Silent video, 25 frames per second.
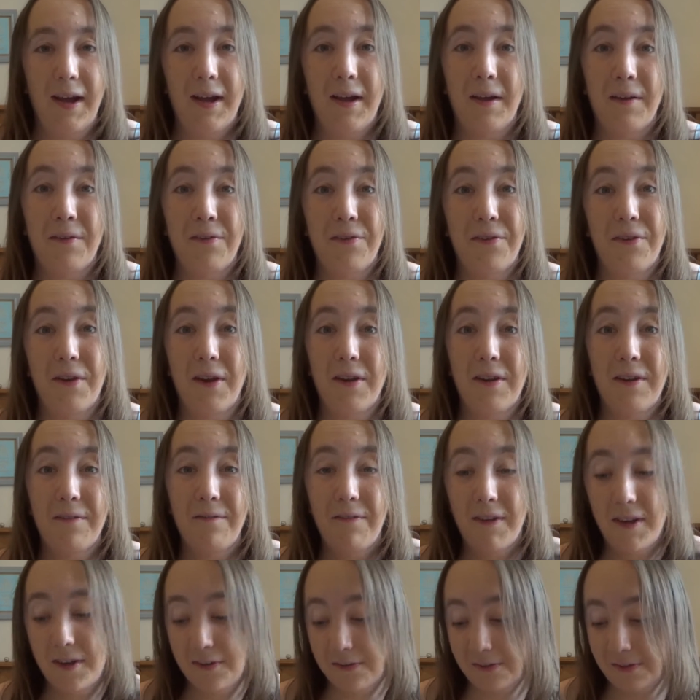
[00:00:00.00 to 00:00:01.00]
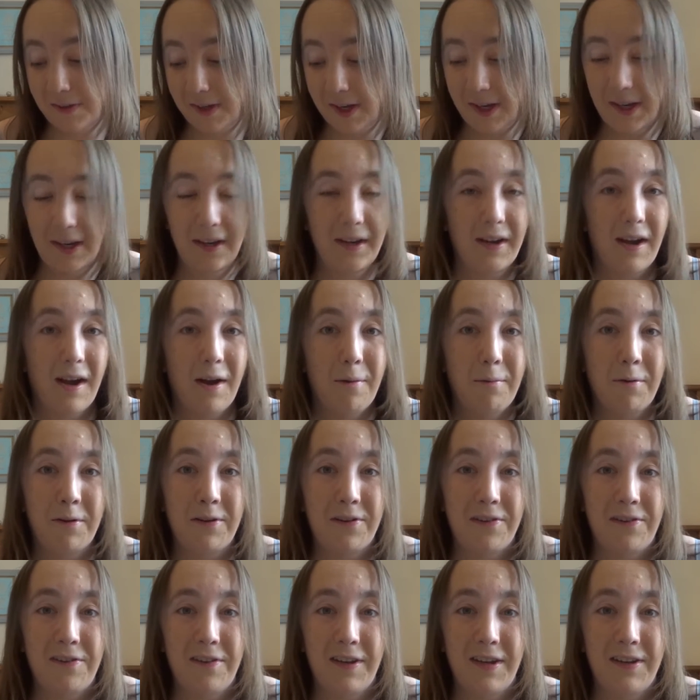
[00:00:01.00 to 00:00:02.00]
So the first thing I
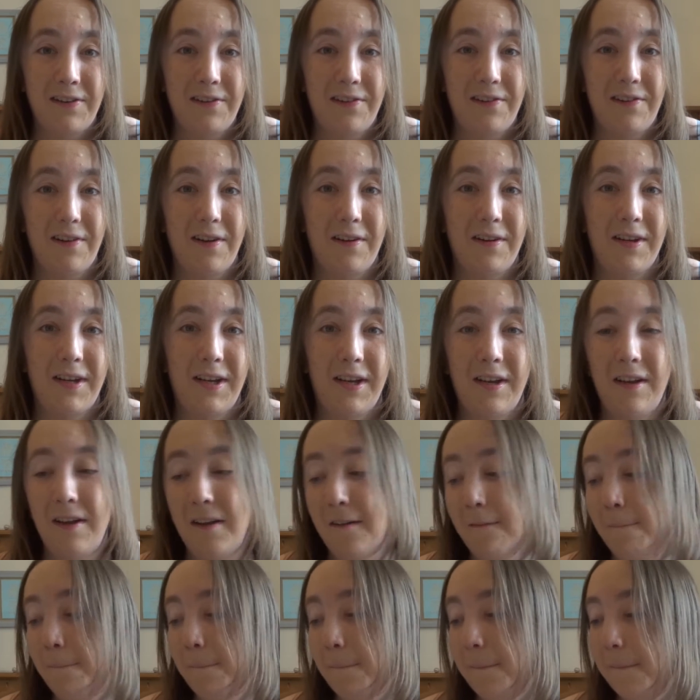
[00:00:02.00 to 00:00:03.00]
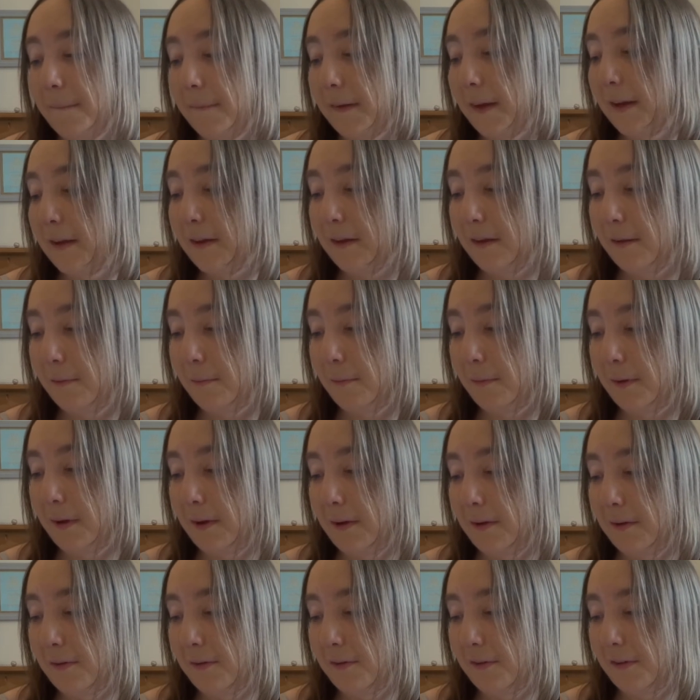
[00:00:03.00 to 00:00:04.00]
wanted to show you
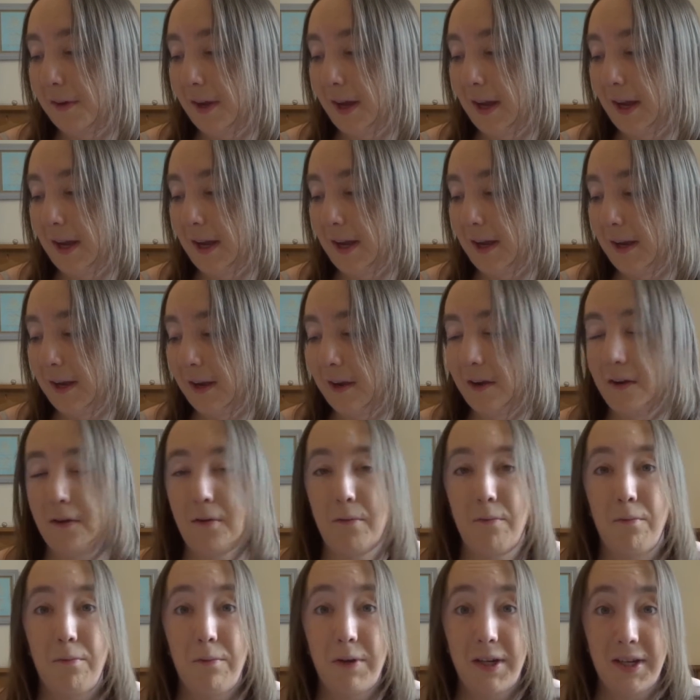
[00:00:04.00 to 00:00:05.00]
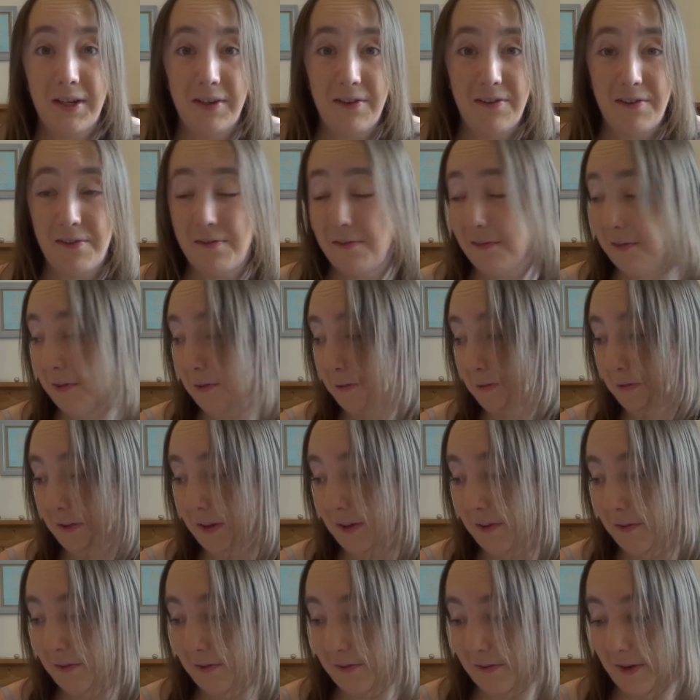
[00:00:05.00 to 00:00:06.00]
was a reed
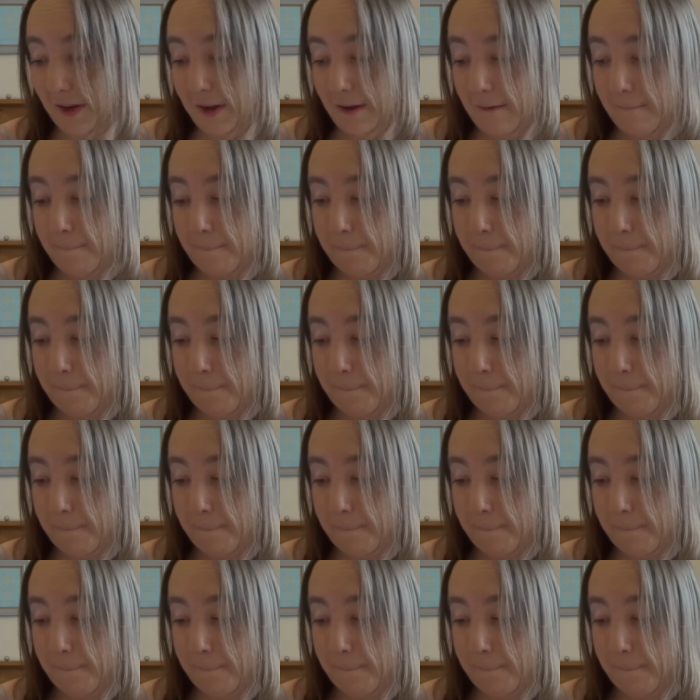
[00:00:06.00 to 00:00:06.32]
diffuser,